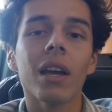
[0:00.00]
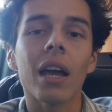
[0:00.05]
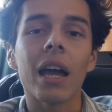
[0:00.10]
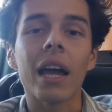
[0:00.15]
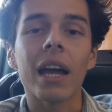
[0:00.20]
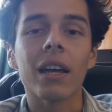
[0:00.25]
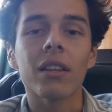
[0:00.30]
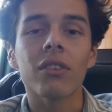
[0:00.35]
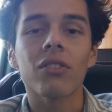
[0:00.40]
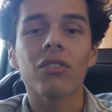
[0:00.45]

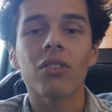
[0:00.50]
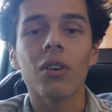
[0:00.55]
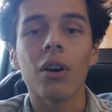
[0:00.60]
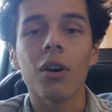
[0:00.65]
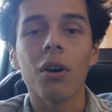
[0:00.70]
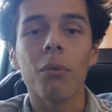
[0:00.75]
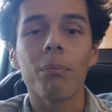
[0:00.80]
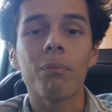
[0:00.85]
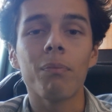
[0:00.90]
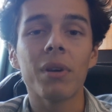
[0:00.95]
And
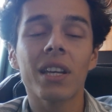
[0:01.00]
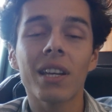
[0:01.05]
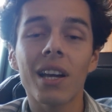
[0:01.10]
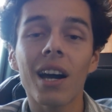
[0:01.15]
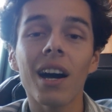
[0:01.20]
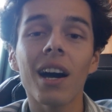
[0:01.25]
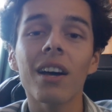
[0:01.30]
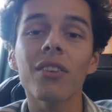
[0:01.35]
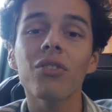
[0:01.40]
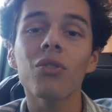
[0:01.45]
so
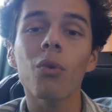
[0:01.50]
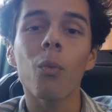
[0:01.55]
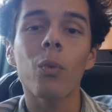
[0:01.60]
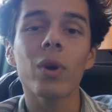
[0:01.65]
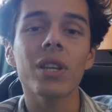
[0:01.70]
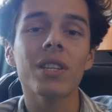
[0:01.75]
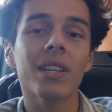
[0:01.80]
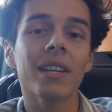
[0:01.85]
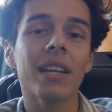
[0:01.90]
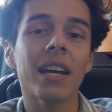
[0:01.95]
because
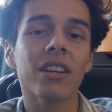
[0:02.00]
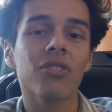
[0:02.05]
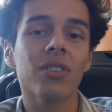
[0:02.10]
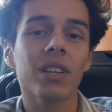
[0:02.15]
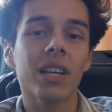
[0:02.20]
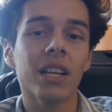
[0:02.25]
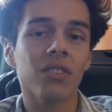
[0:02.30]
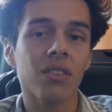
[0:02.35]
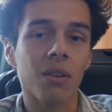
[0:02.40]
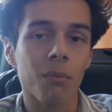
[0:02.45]
we didn't actually
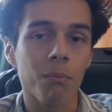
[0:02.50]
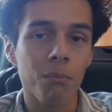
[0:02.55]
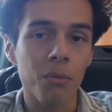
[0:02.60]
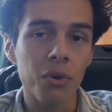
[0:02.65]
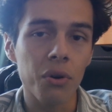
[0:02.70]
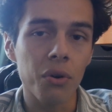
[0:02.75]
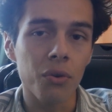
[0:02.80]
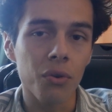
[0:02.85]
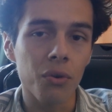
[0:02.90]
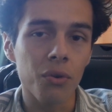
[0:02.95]
get to
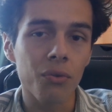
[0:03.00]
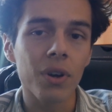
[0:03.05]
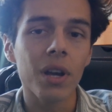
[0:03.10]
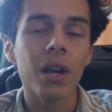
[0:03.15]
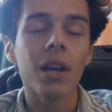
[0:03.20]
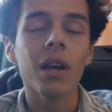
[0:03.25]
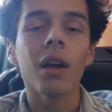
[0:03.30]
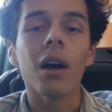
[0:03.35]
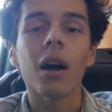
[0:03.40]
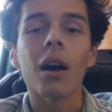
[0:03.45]
move,
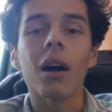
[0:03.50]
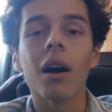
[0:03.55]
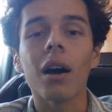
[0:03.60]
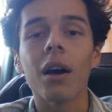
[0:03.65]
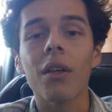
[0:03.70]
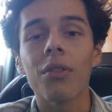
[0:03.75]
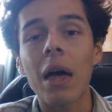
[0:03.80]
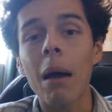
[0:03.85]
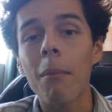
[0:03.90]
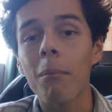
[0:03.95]

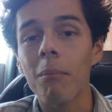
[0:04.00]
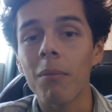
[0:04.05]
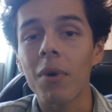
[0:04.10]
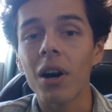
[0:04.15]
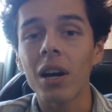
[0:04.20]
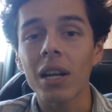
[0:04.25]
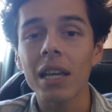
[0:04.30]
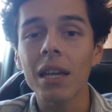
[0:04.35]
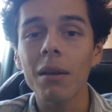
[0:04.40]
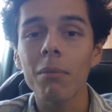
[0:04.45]
uh, that
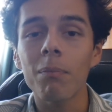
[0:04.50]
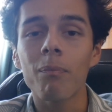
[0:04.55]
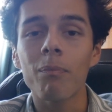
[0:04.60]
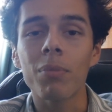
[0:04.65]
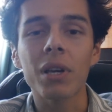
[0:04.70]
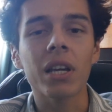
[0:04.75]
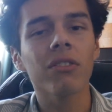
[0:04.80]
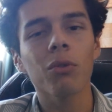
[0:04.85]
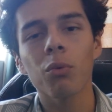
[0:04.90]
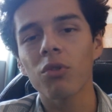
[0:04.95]
money,
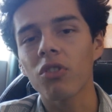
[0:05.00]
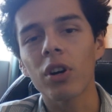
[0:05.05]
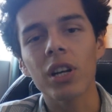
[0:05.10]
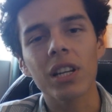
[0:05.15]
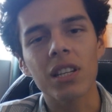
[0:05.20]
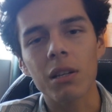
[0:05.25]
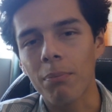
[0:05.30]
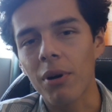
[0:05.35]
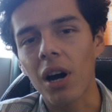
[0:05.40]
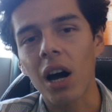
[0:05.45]
because it was
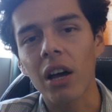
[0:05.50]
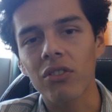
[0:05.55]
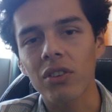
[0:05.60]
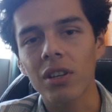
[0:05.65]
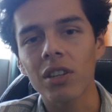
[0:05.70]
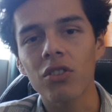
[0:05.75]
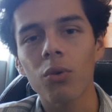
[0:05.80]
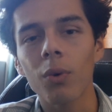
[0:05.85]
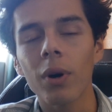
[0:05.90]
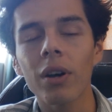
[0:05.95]
already
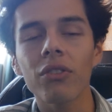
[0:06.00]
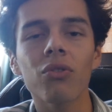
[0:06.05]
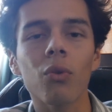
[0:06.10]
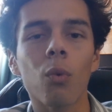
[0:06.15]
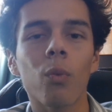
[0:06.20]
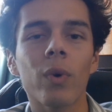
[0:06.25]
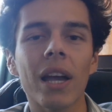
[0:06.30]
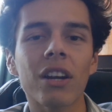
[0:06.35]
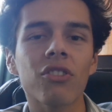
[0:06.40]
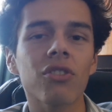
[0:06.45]
deposited to us,
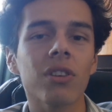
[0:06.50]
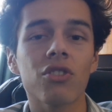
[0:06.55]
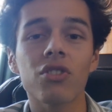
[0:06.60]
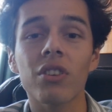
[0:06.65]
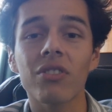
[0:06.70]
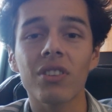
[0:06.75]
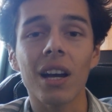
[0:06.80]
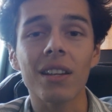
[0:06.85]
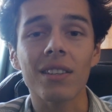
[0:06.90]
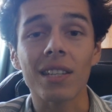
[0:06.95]
we actually
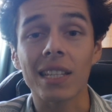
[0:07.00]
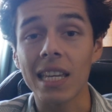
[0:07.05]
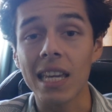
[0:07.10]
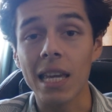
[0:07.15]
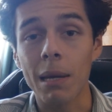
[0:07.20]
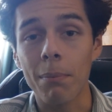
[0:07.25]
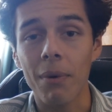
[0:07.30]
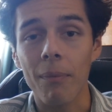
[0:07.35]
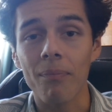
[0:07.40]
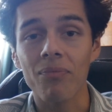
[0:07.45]
just got to
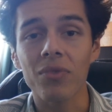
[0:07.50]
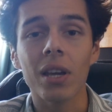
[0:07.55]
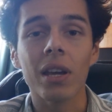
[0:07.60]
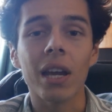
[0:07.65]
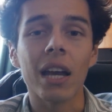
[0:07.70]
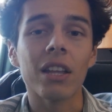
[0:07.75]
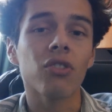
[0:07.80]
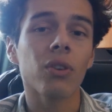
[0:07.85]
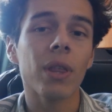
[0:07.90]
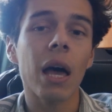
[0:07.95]
keep.
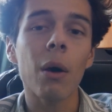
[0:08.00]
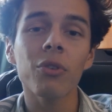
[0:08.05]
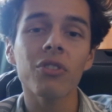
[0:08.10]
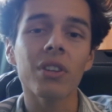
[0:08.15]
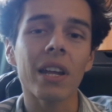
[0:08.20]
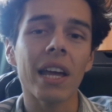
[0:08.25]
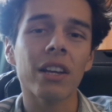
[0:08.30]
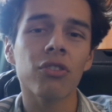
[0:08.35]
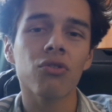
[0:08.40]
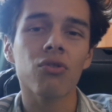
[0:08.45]
And so that was
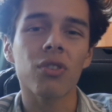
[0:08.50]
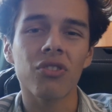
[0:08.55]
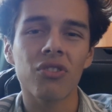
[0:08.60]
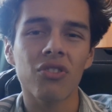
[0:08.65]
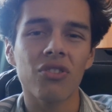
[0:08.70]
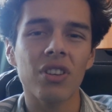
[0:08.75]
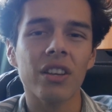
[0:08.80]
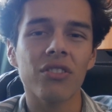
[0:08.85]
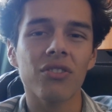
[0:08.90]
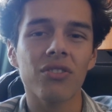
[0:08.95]
an extra
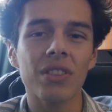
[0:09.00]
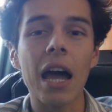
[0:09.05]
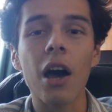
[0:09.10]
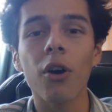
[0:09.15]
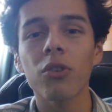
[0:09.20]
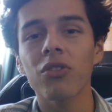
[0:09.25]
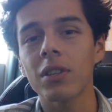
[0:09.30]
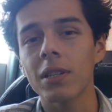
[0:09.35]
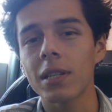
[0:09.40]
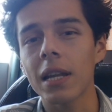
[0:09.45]

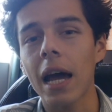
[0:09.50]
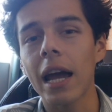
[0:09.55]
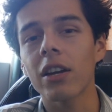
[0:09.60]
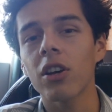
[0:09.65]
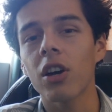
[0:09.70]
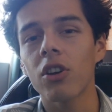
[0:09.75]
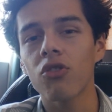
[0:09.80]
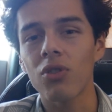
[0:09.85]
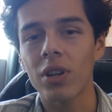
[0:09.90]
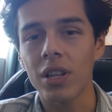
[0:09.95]

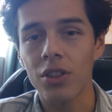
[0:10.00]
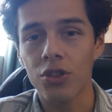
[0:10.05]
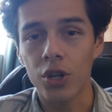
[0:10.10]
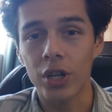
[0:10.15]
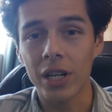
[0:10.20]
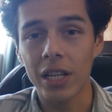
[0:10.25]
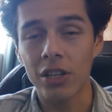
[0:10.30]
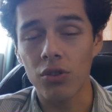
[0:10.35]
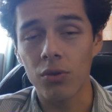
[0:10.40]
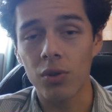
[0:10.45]

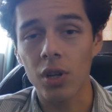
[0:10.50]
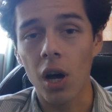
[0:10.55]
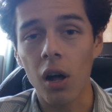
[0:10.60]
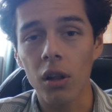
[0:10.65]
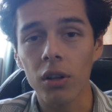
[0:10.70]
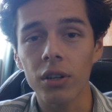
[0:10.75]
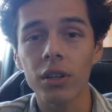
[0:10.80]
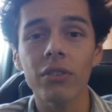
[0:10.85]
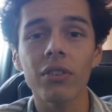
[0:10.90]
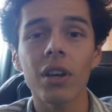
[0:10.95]

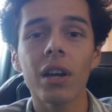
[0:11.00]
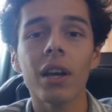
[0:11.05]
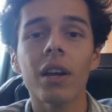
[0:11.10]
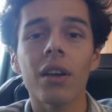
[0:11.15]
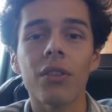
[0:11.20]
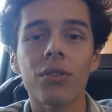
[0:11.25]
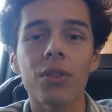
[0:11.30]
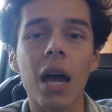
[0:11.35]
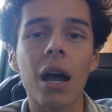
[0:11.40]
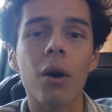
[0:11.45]
$6,932
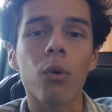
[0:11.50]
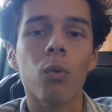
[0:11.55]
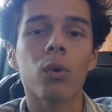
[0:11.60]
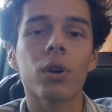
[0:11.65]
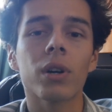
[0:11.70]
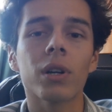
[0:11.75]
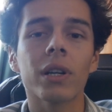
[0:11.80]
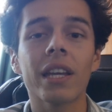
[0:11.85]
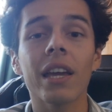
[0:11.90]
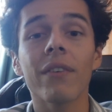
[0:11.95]
that
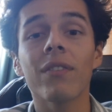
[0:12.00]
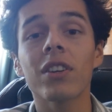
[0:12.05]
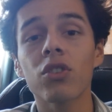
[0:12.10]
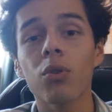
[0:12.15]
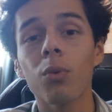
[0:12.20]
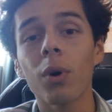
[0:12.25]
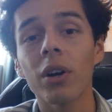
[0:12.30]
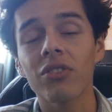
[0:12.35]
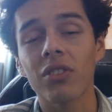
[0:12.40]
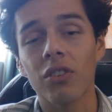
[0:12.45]
were given
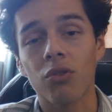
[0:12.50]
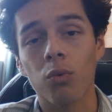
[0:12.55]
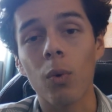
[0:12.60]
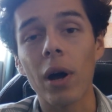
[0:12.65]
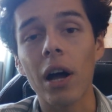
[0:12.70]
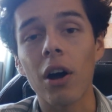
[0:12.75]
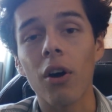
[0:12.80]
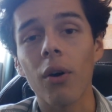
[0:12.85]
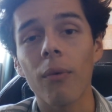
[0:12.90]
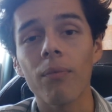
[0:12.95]
to us as
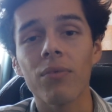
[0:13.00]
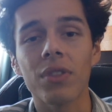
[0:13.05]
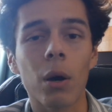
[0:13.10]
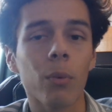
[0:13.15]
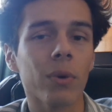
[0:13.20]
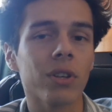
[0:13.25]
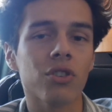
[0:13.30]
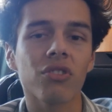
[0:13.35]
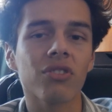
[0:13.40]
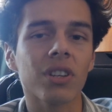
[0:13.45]
well
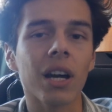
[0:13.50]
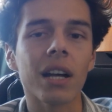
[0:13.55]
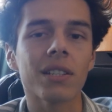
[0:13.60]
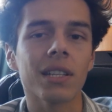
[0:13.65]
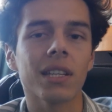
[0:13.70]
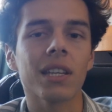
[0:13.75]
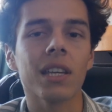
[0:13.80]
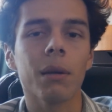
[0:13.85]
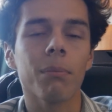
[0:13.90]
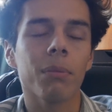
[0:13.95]
that we just got
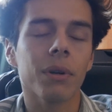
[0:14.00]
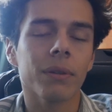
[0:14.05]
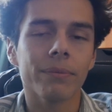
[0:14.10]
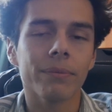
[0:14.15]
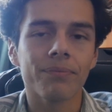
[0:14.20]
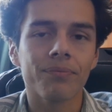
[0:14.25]
to keep.